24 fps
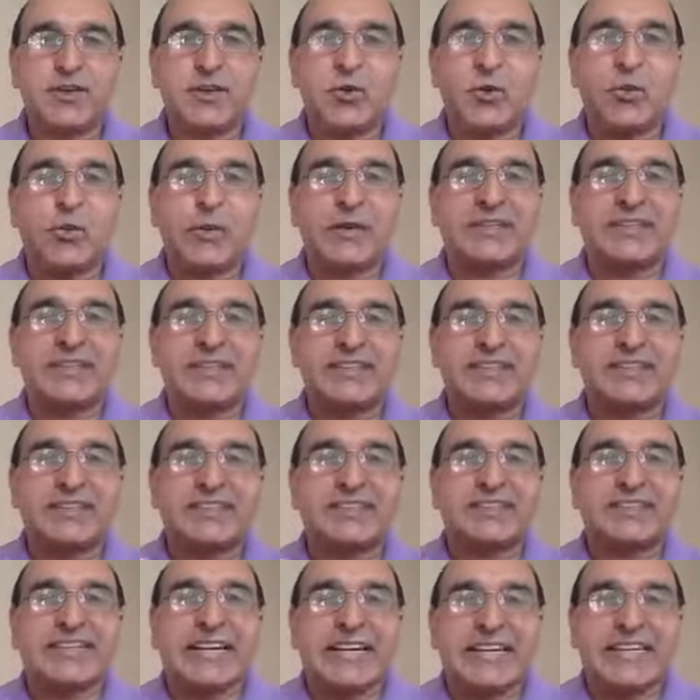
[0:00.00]
what is
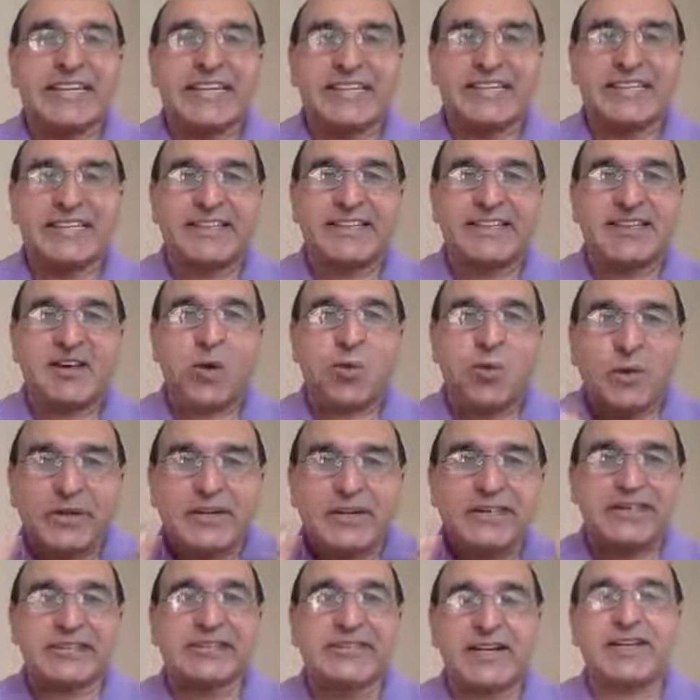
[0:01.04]
study,
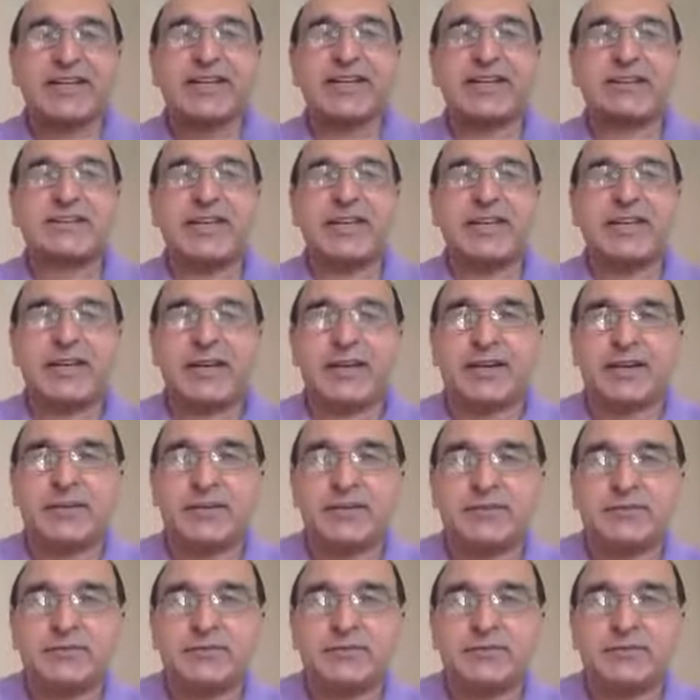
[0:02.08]
what is critical thinking.